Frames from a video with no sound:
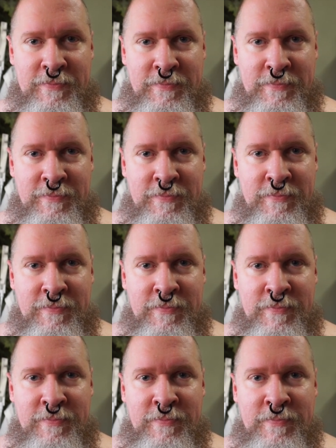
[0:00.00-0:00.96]

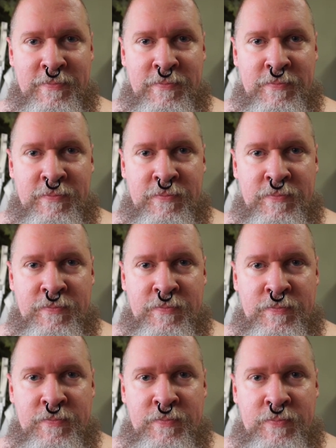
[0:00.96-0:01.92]

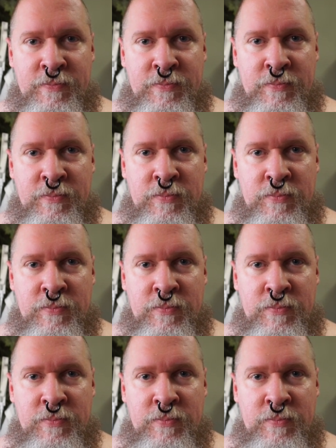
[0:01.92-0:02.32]
No one is speaking in this clip.